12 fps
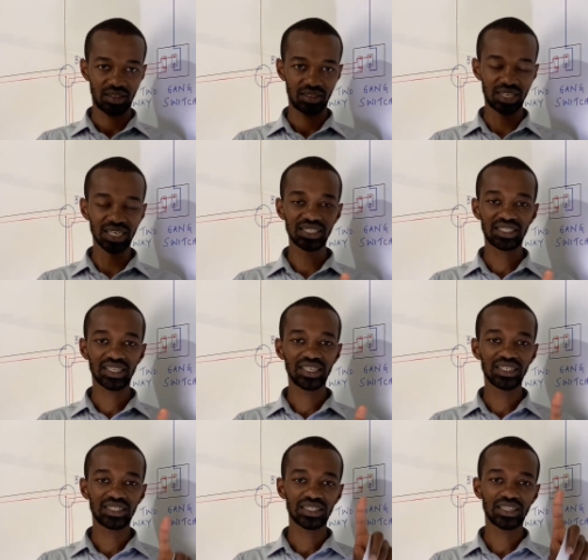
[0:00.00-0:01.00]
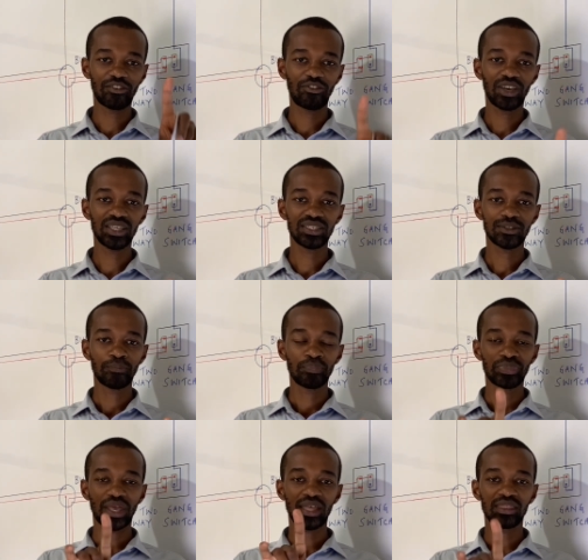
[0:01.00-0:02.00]
This is the phase
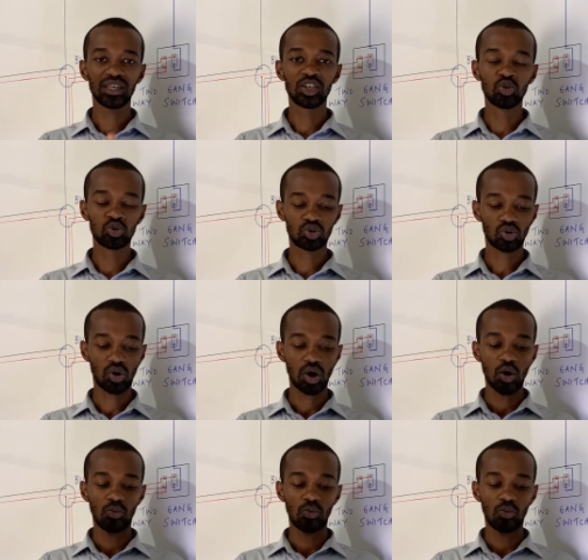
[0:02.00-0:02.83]
and the neutral.